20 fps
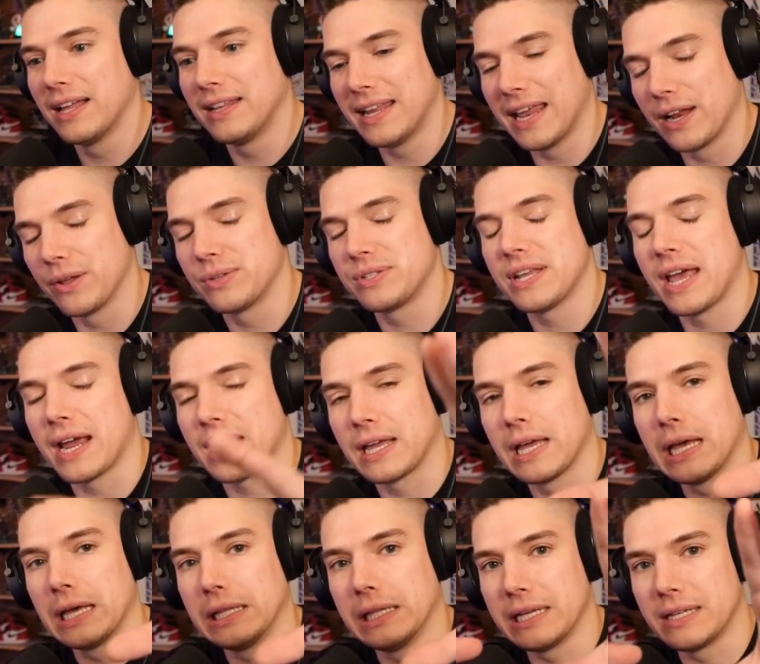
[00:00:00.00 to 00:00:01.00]
Nanotech,
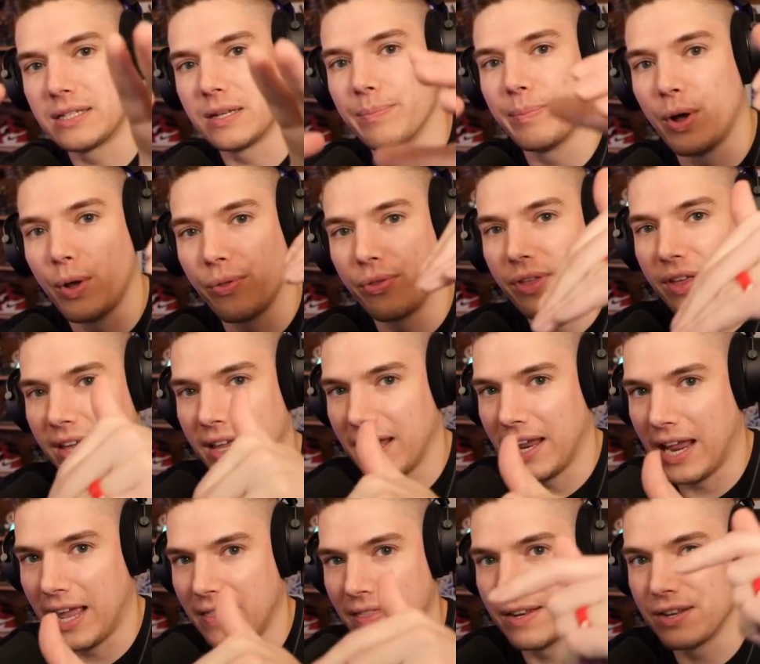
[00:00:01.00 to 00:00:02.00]
links to both
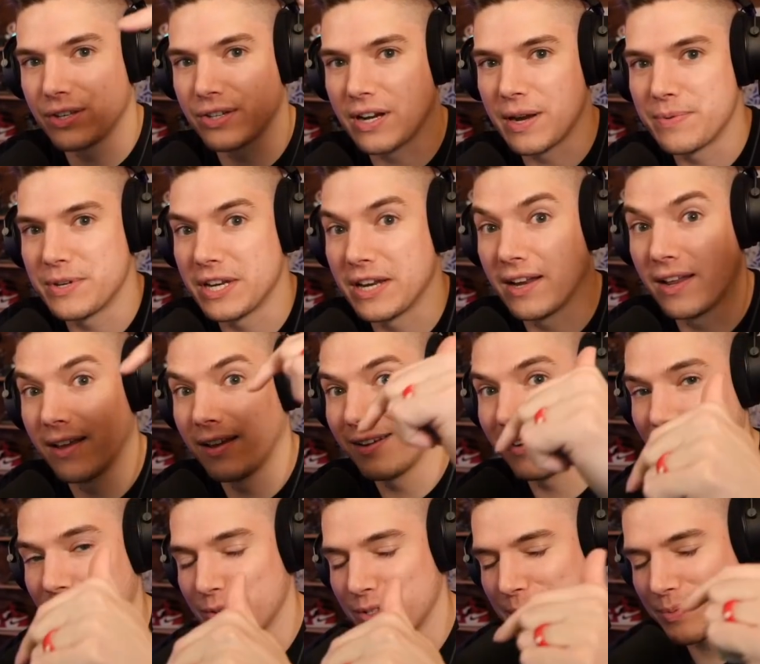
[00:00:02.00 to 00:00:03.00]
in the description.
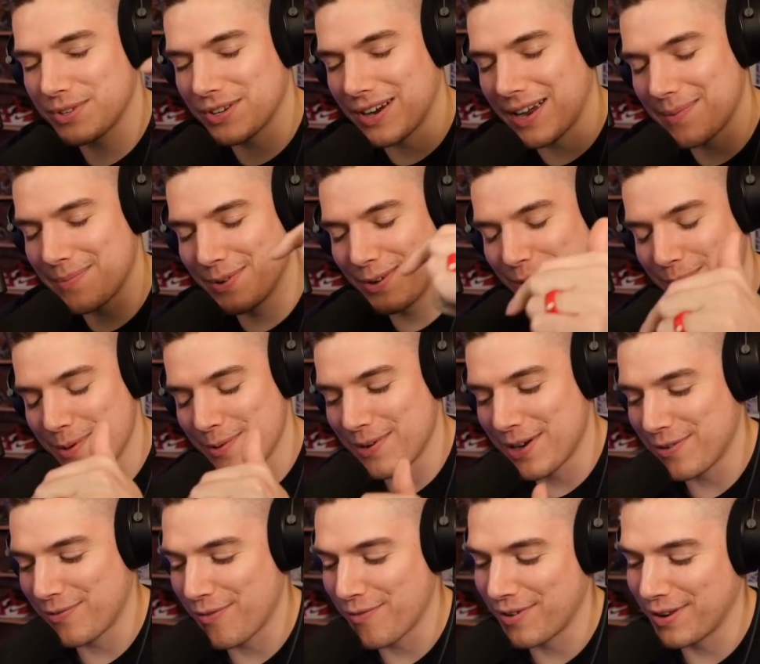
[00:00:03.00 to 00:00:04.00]
Go subscribe. Go be
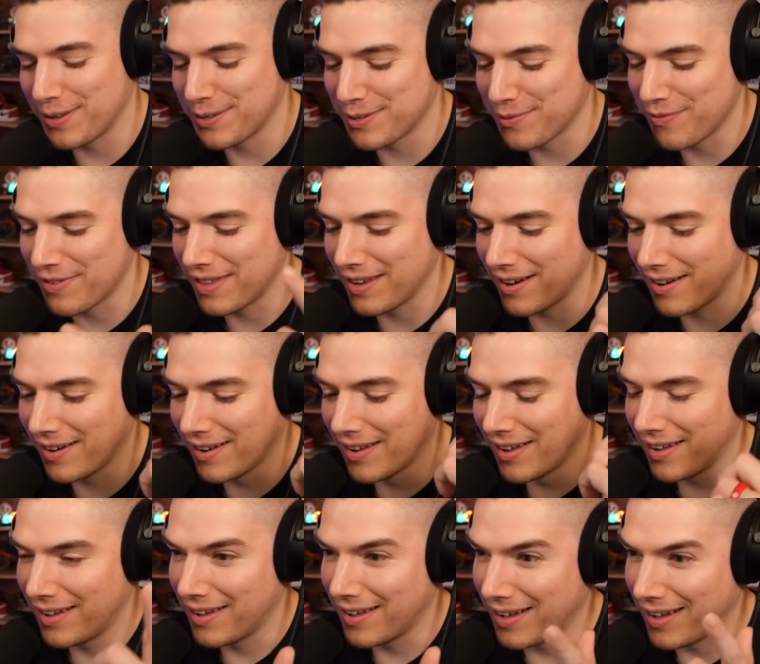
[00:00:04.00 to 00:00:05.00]
ready for videos over there.
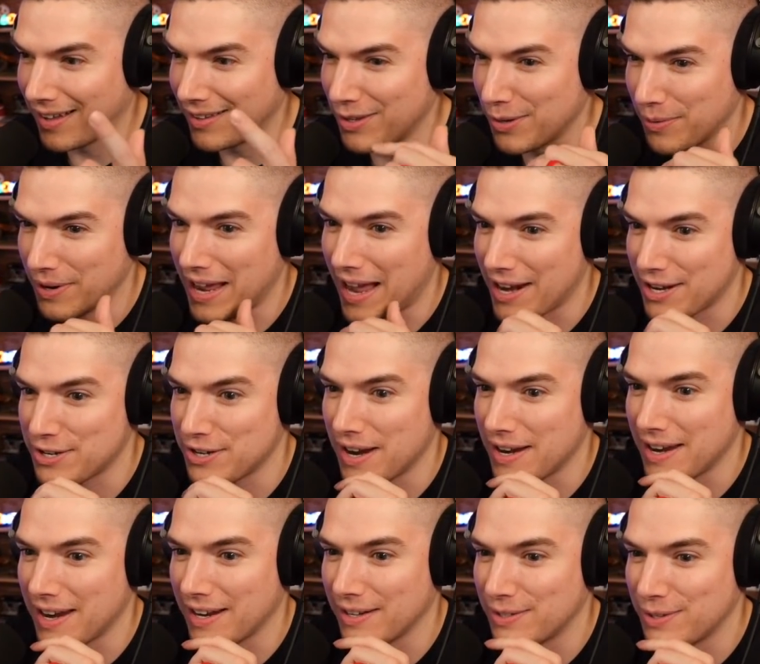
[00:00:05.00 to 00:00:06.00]
Uh, new reaction
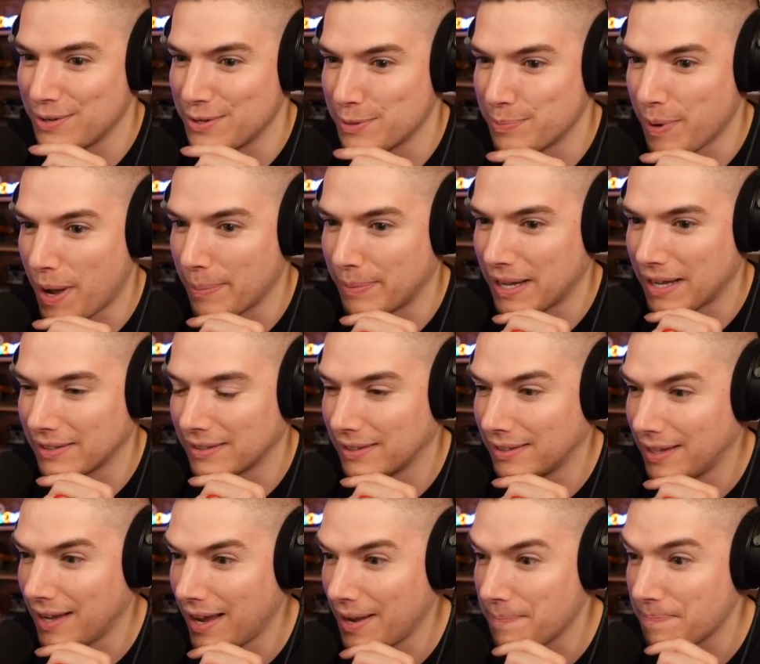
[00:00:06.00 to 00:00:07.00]
on Nano 2 just popped out
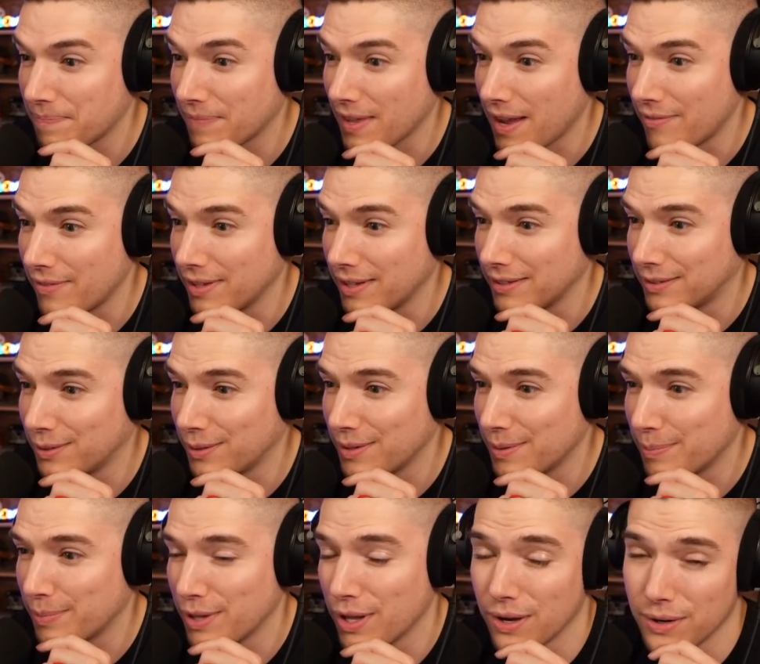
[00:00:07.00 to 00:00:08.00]
today. I have a link to
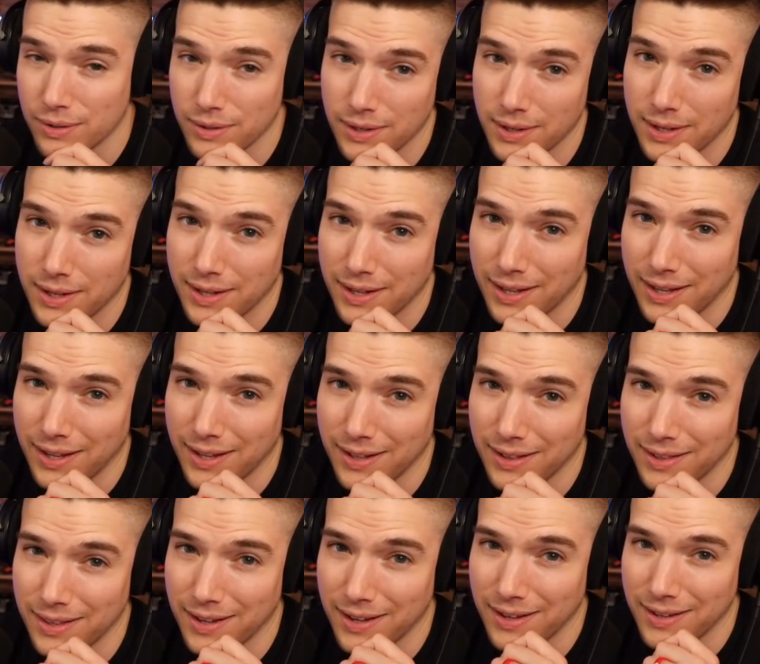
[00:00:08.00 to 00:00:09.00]
it below.
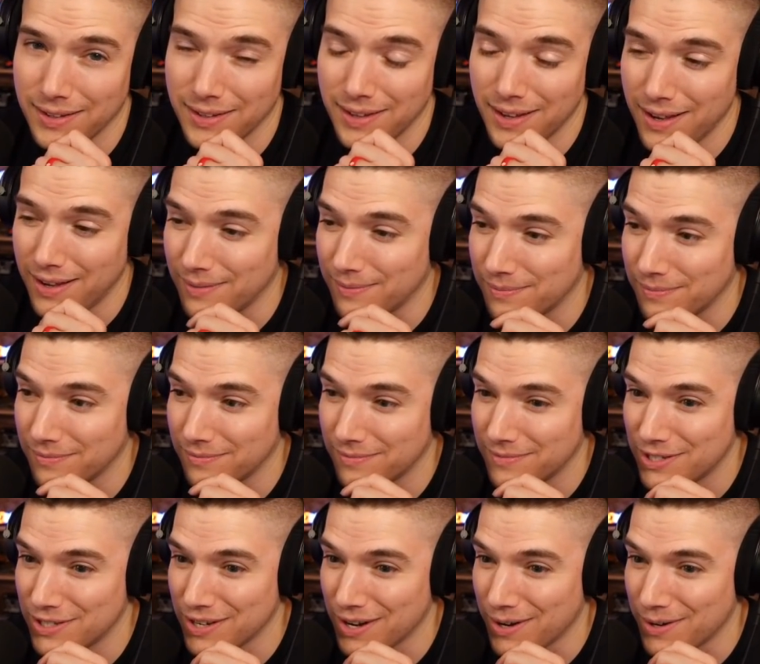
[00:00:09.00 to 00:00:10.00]
And uh yeah.
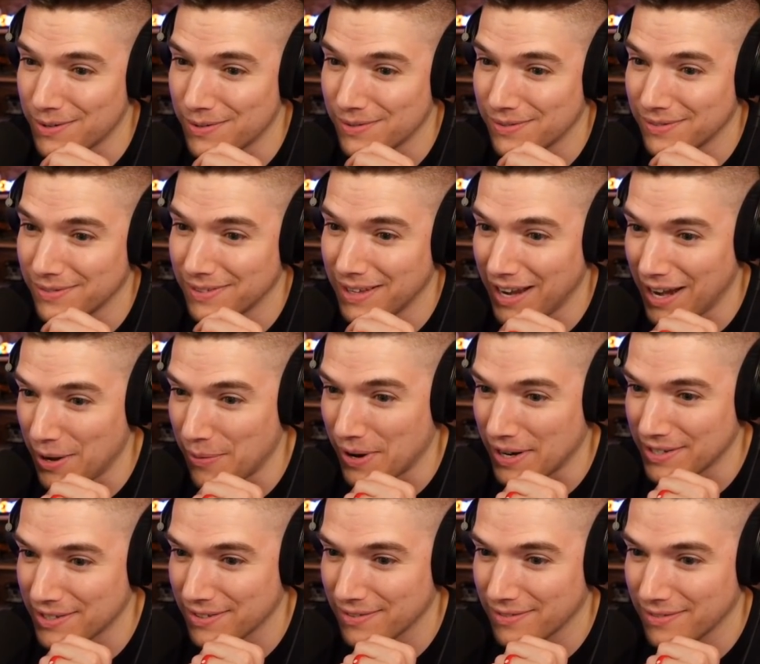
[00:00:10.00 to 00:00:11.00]
So,
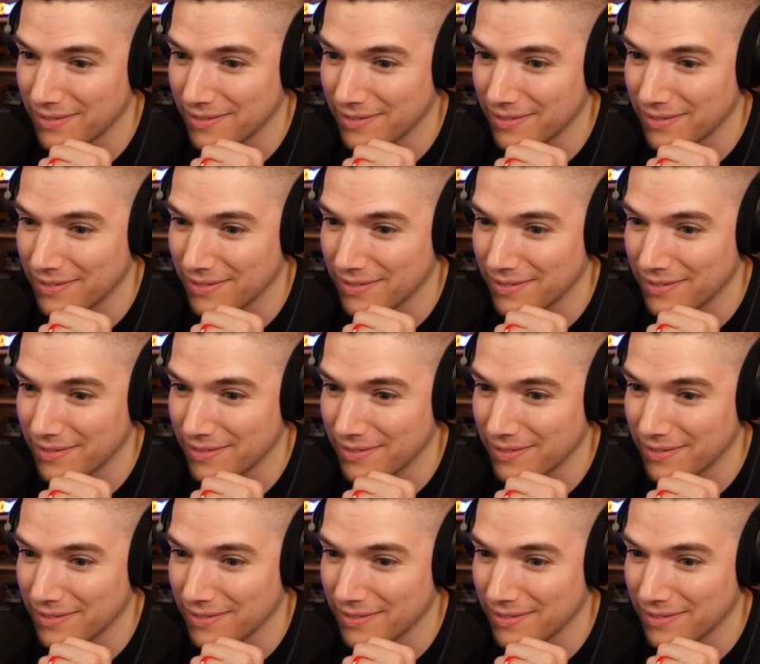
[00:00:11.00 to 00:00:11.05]
anyways.